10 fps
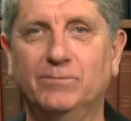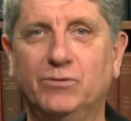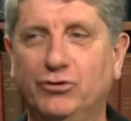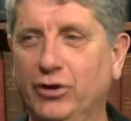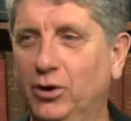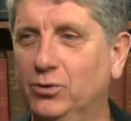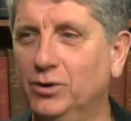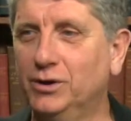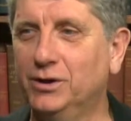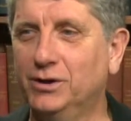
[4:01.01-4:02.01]
So
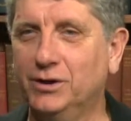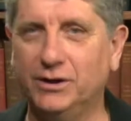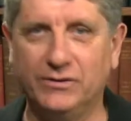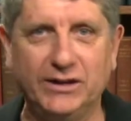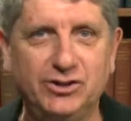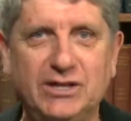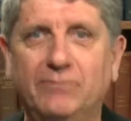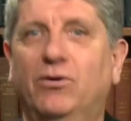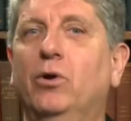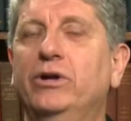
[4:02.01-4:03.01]
they just kept
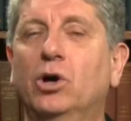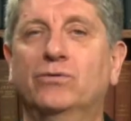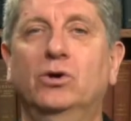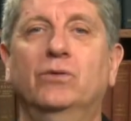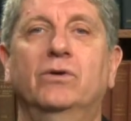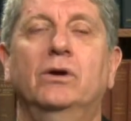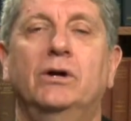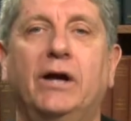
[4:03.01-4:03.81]
voting over and over.